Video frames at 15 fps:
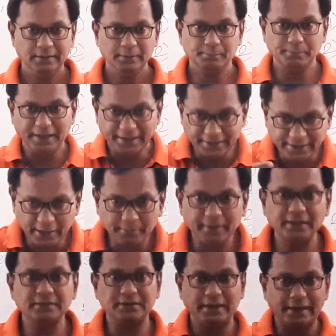Blending
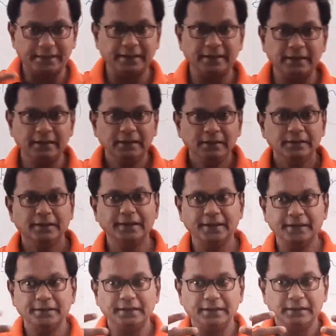means getting
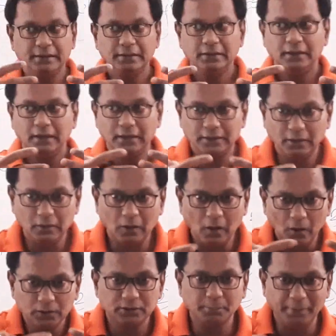in,
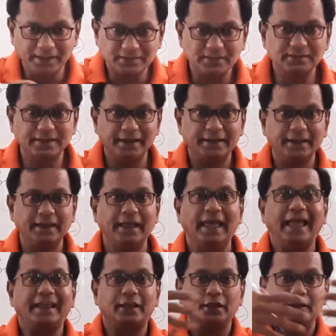all the bases getting,
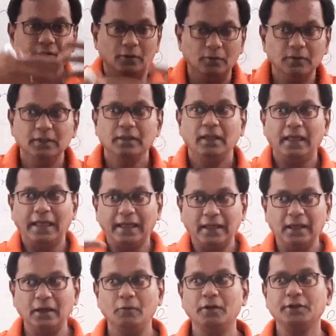
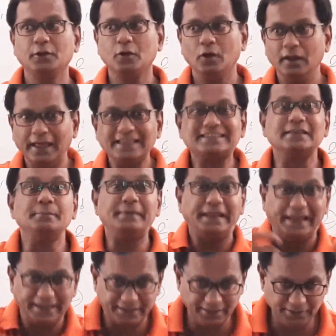what you call
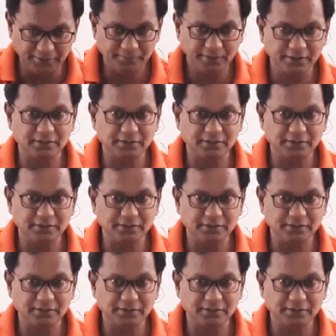assimilated.